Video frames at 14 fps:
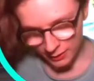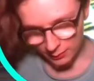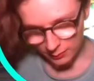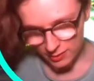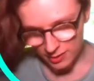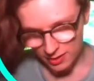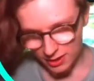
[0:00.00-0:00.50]

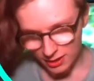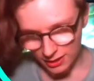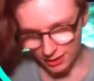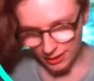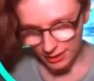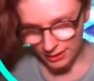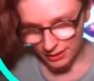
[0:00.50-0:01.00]
With
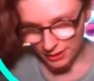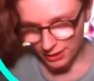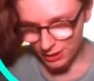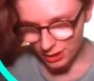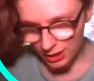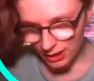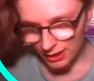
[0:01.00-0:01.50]
sake in
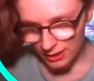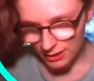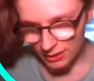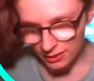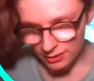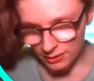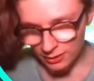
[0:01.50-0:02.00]
each
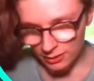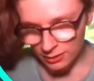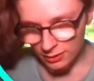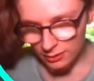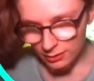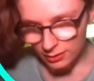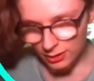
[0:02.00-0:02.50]
hand,
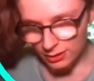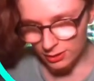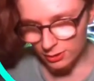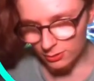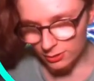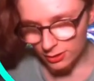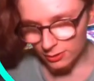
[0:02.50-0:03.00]

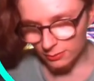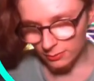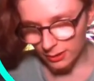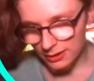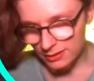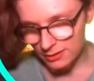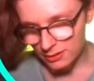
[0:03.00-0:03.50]
Tatsuki
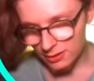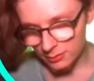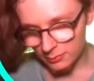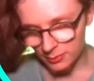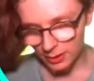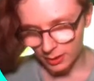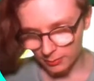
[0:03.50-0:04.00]
raises
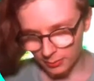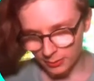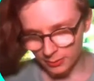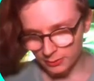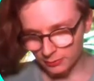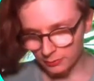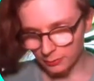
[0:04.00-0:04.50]
them up
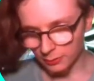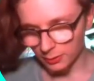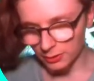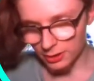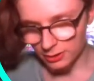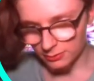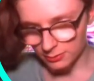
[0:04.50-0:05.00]
for
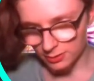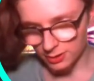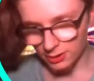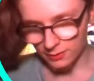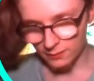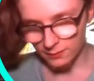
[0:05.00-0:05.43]
a toast.